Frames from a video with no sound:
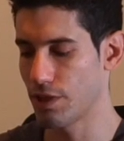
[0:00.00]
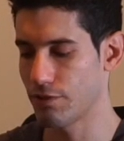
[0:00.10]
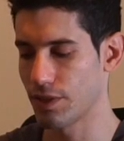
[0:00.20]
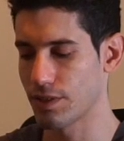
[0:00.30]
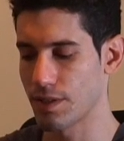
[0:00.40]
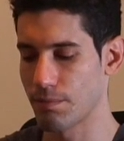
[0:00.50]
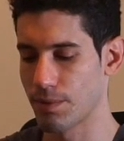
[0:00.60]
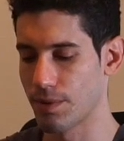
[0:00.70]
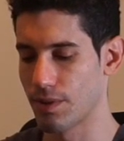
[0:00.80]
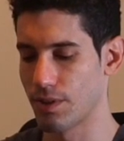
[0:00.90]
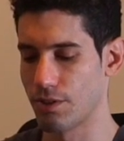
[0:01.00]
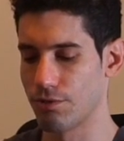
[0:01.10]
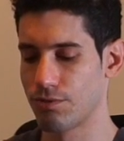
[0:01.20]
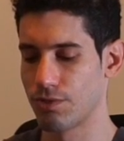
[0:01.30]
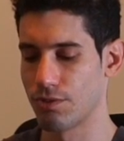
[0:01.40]
have the example
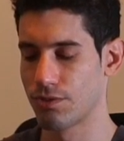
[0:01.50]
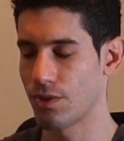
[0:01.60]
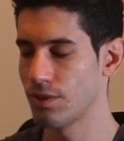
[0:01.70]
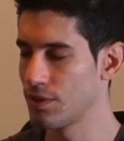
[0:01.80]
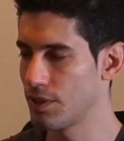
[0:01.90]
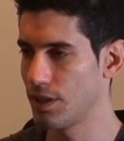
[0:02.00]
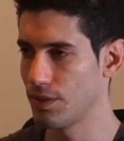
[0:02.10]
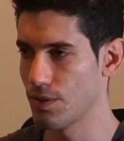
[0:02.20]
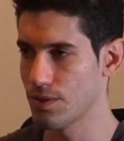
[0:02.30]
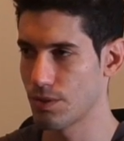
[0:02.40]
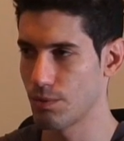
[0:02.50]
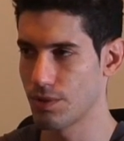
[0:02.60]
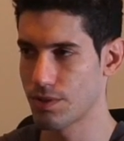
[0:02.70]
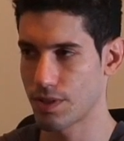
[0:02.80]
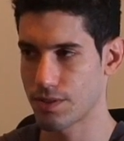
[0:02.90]
of, of content creators that we
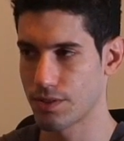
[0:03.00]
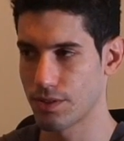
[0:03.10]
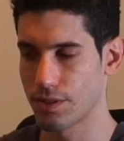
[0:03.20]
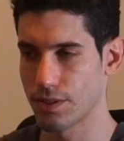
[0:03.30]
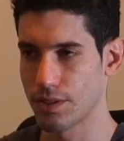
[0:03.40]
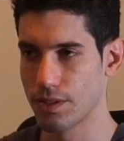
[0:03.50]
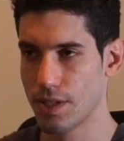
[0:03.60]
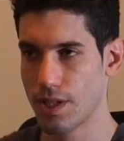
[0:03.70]
discussed earlier,